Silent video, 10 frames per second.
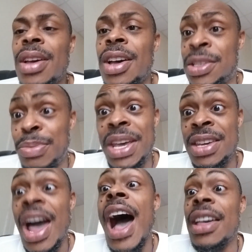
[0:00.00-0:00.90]
Because
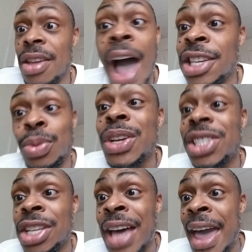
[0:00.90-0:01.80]
me, I
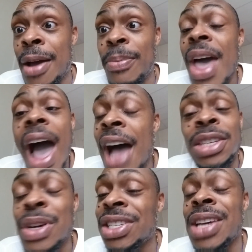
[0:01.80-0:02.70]
switched the game. I
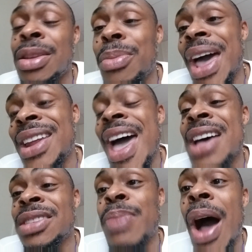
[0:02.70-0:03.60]
switched it and the man
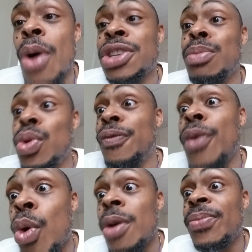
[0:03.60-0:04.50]
has the power to move
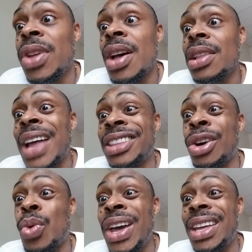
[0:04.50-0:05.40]
forward like the
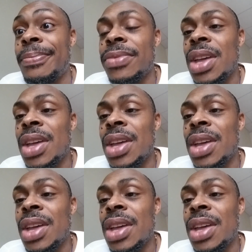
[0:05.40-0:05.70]
queen.